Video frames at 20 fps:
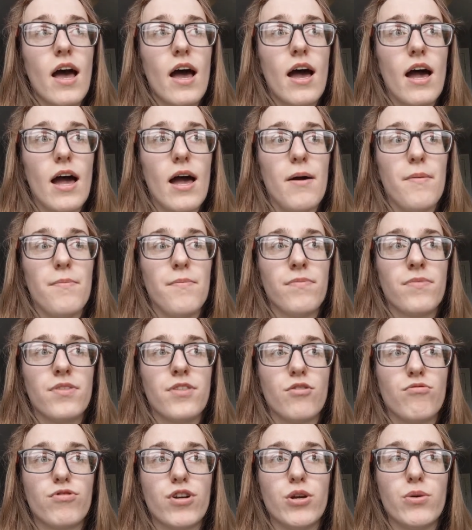
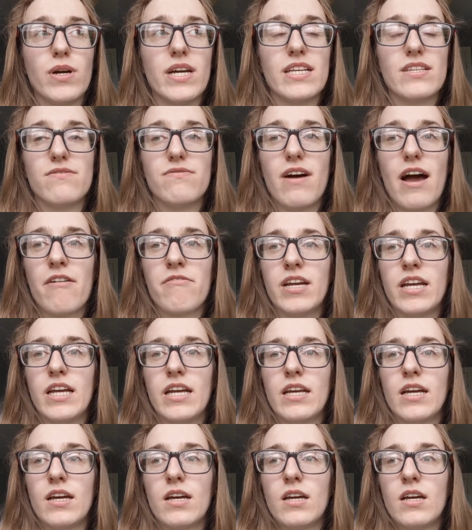The route is
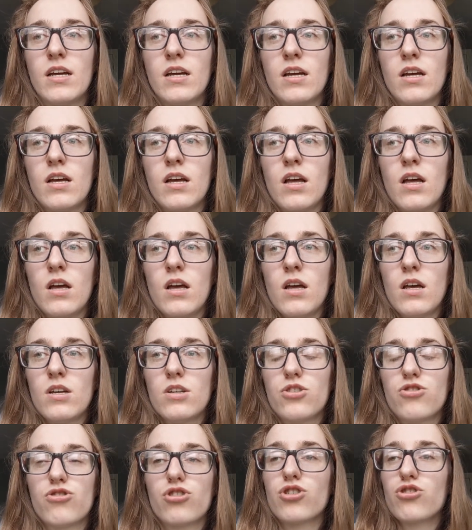very
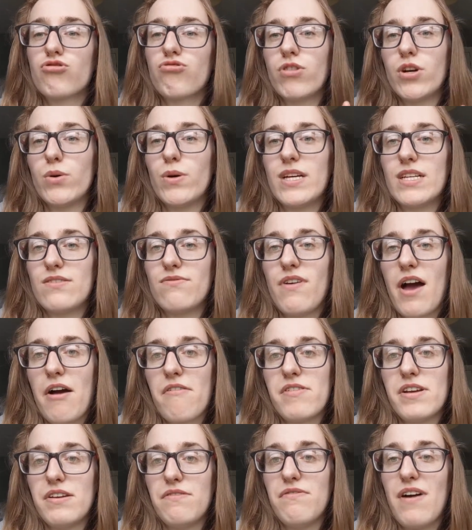trust route is
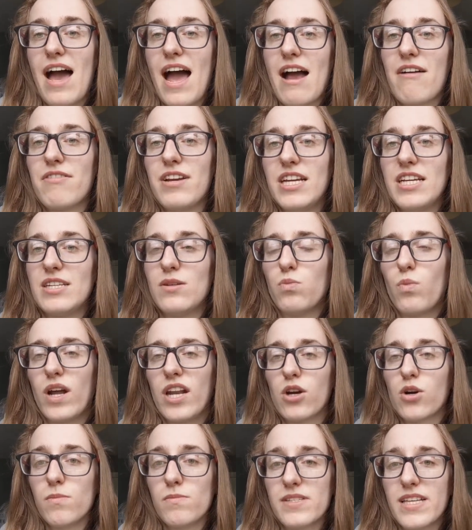very varied in
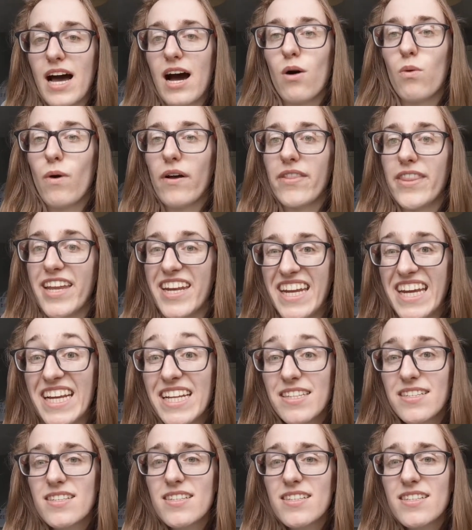when it comes out, when they need